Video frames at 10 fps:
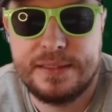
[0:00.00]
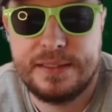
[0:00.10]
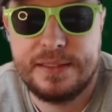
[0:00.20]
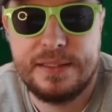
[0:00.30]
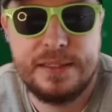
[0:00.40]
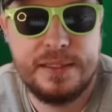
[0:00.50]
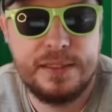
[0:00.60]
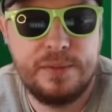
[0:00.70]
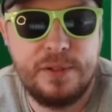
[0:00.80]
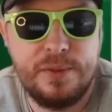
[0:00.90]
What
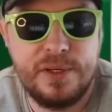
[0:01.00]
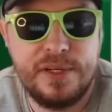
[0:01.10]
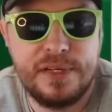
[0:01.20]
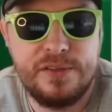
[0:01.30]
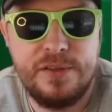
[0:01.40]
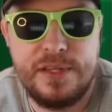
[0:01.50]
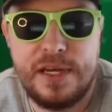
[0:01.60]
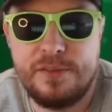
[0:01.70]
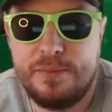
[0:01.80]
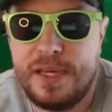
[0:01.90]
are we on now?
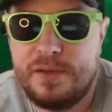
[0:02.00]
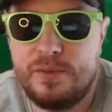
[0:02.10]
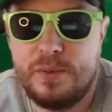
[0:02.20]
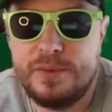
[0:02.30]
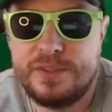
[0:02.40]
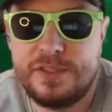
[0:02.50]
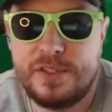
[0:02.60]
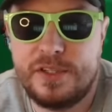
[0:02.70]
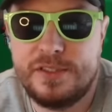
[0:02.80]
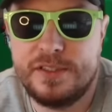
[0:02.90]
2,000, back where we
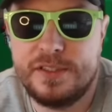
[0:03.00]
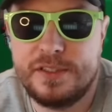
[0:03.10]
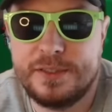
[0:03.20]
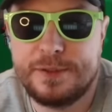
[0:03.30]
started.